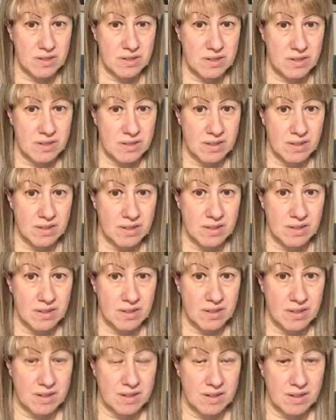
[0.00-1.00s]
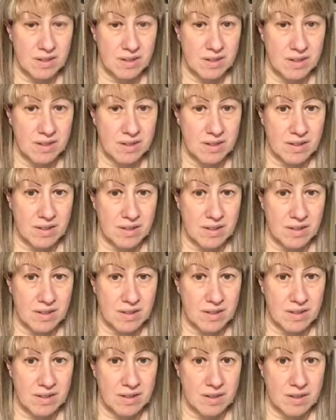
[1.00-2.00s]

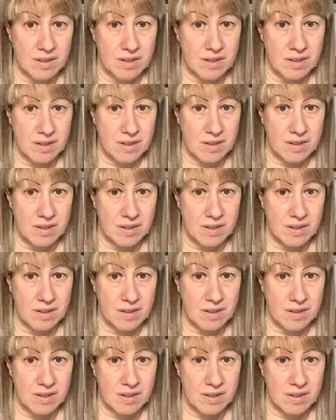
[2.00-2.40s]
No one is speaking in this clip.